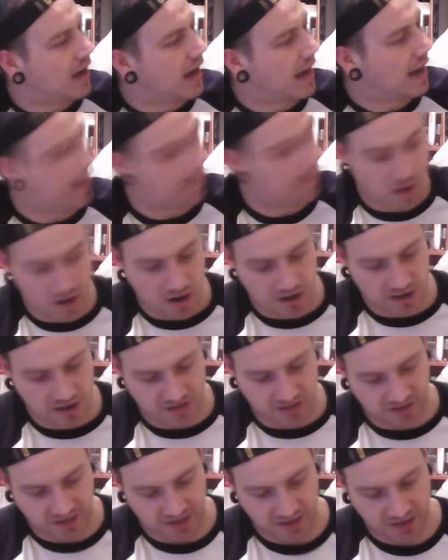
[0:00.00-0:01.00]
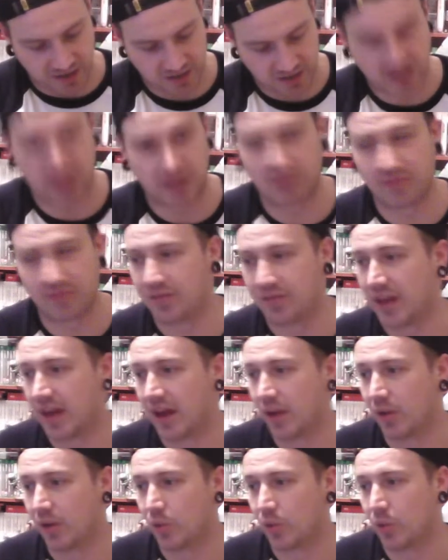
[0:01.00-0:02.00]
and Marcus Phoenix. Now
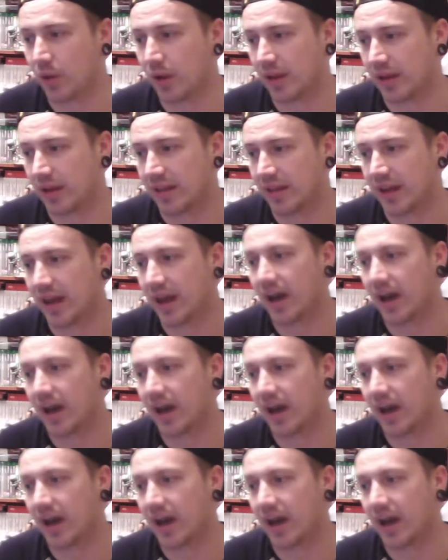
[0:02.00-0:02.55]
they're all in there.